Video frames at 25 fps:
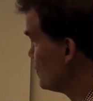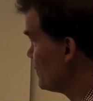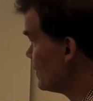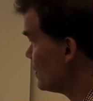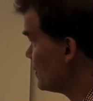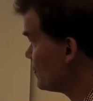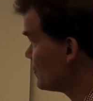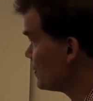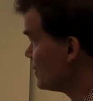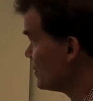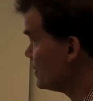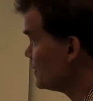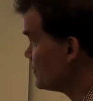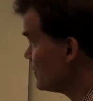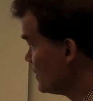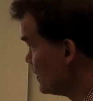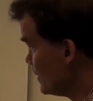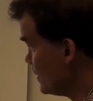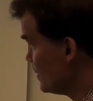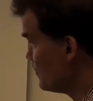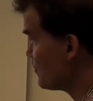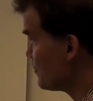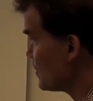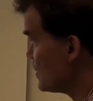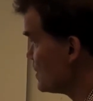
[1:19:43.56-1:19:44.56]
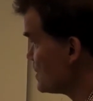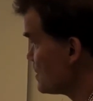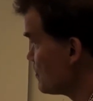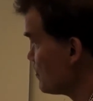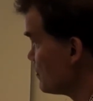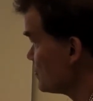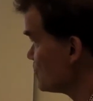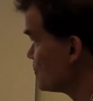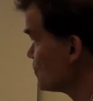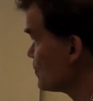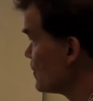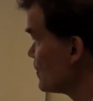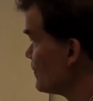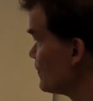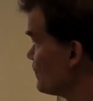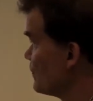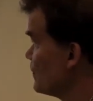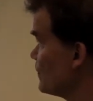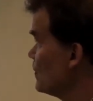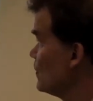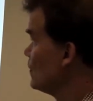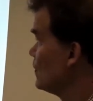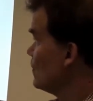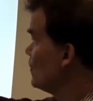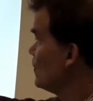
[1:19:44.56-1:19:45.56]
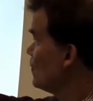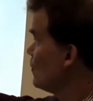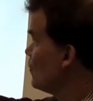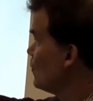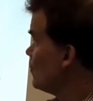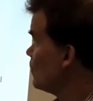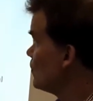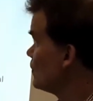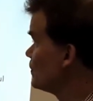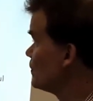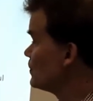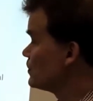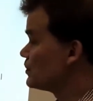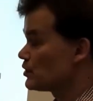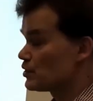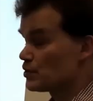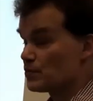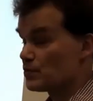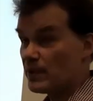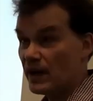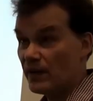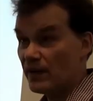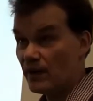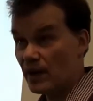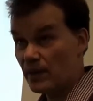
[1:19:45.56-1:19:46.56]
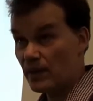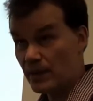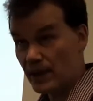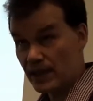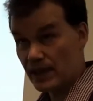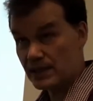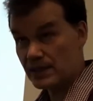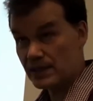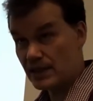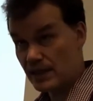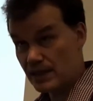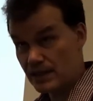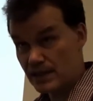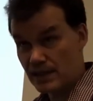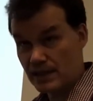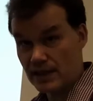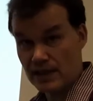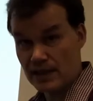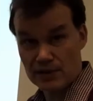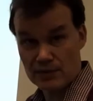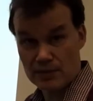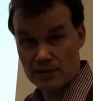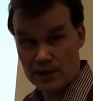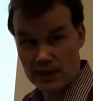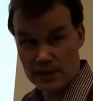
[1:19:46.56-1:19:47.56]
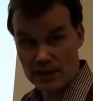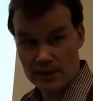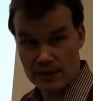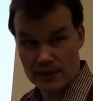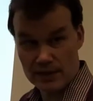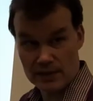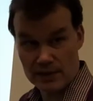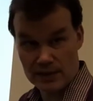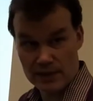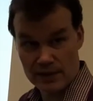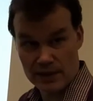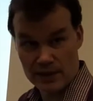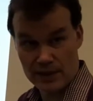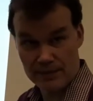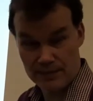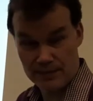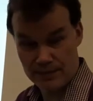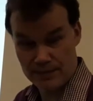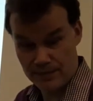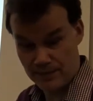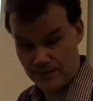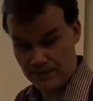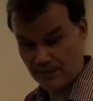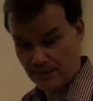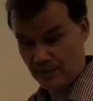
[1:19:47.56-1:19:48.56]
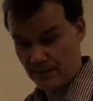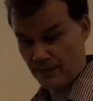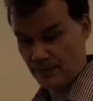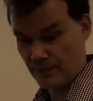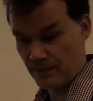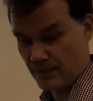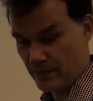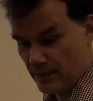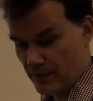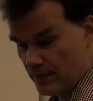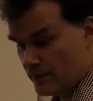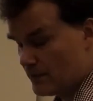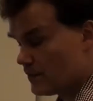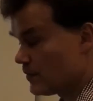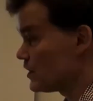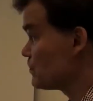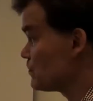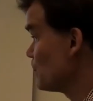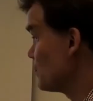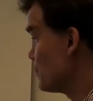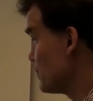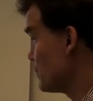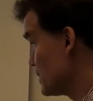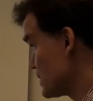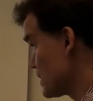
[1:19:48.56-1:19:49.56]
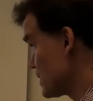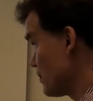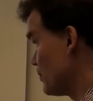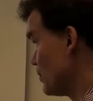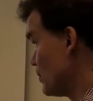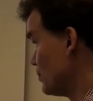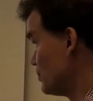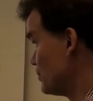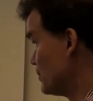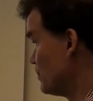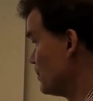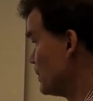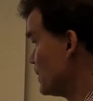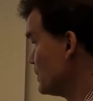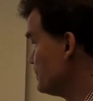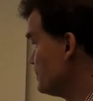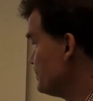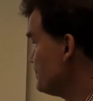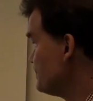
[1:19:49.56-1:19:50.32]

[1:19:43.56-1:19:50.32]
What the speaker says: So we could, in principle, serve all users by 1 base station as well. Okay, it would be somewhat.